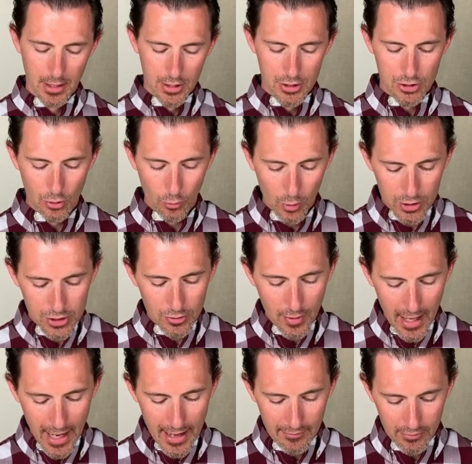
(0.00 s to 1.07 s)
So what you
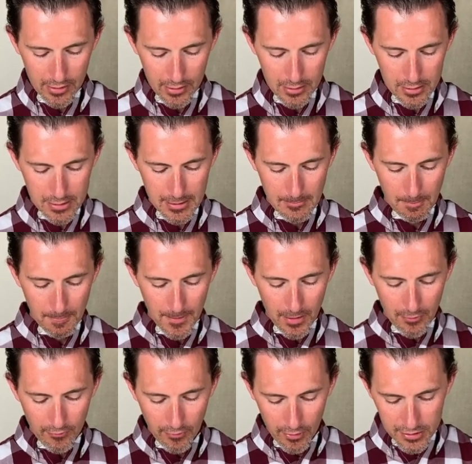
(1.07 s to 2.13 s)
have is
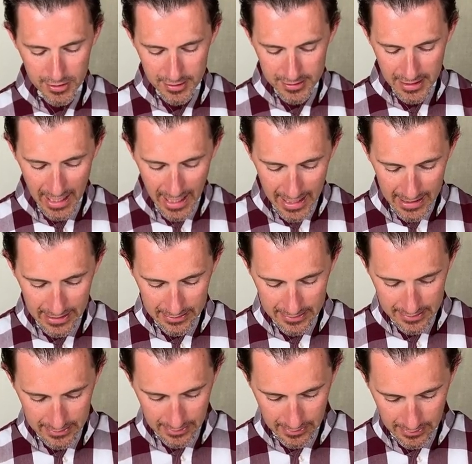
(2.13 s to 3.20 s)
verses
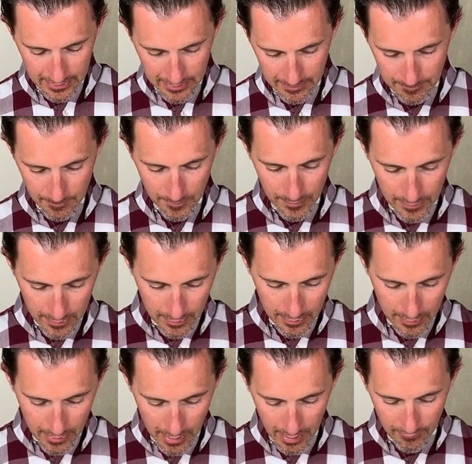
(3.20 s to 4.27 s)
8
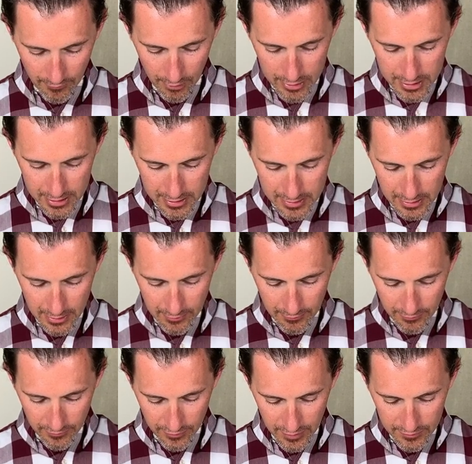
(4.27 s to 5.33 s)
and verses
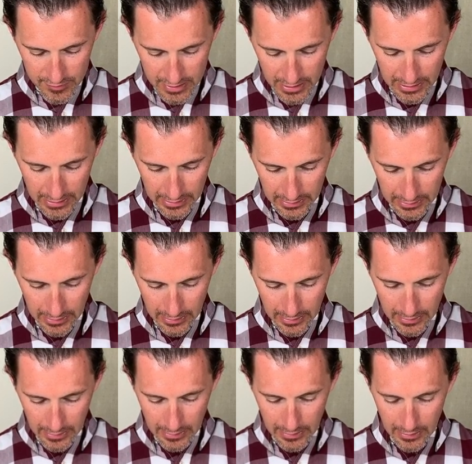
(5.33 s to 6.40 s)
15
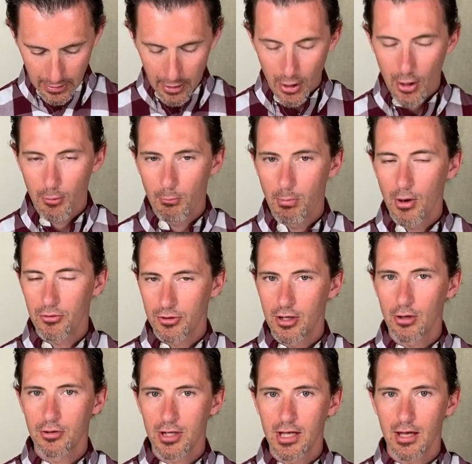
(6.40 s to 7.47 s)
both
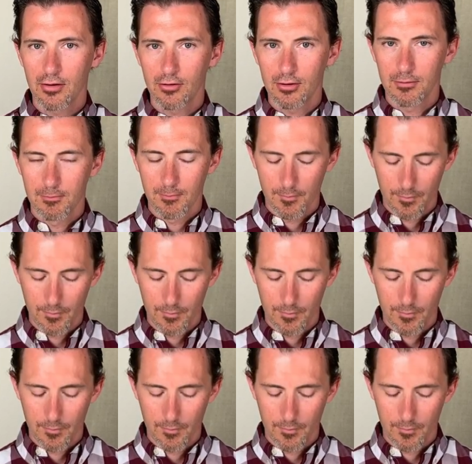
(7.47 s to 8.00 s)
go together,